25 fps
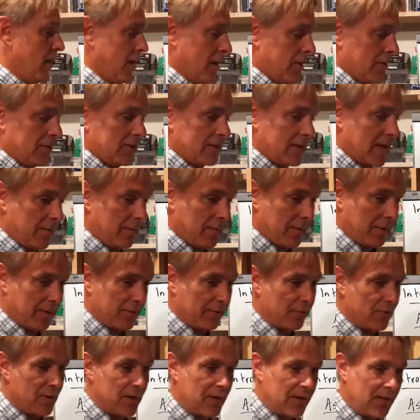Statement
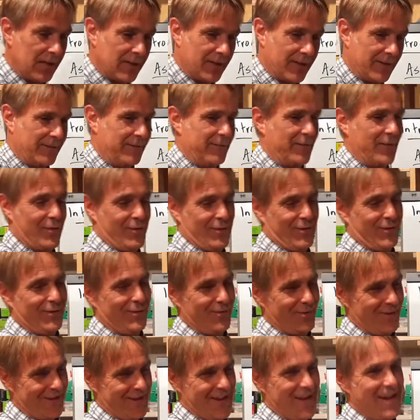3,
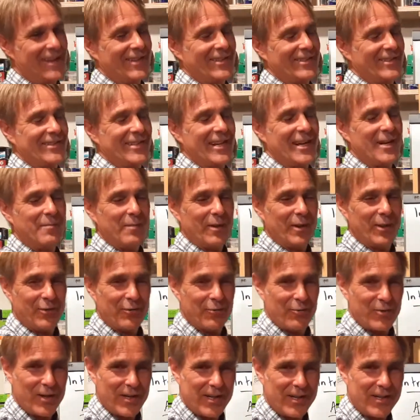Statement
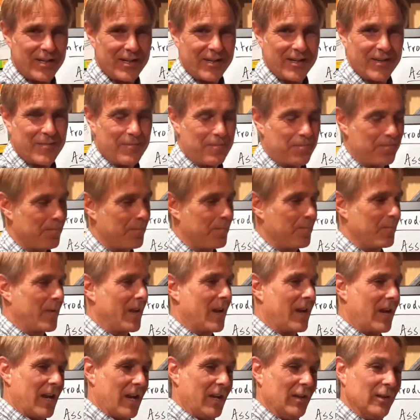3,
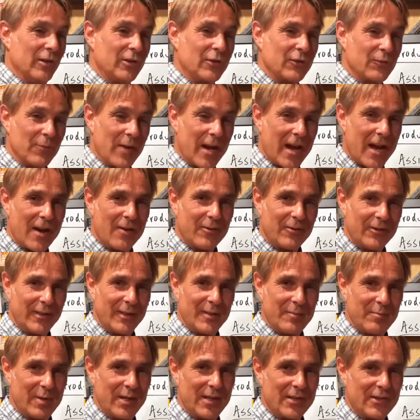it looks round in
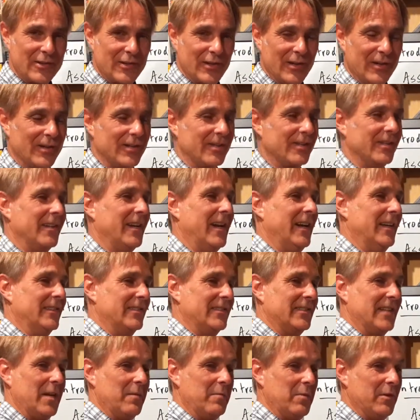the picture, and
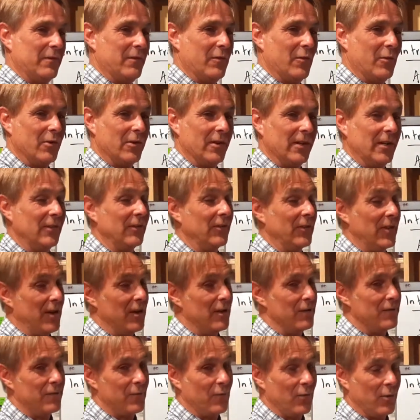statement 4 is,
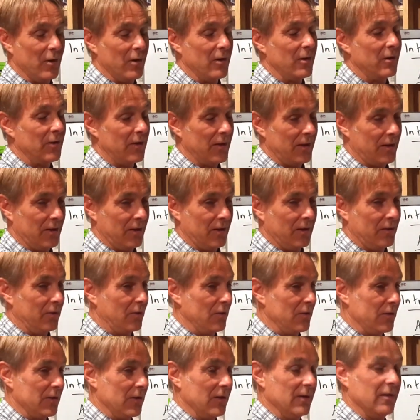therefore, the
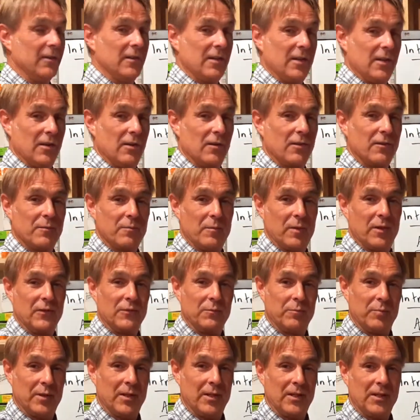conclusion, the Earth
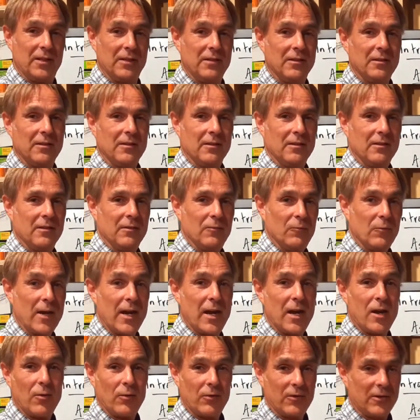must be
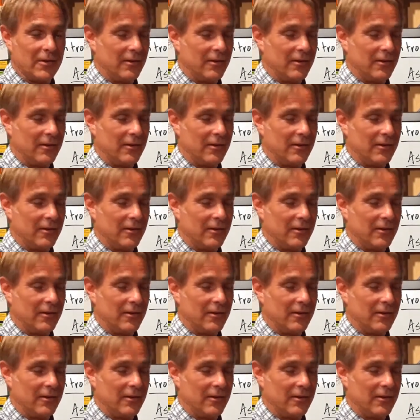round.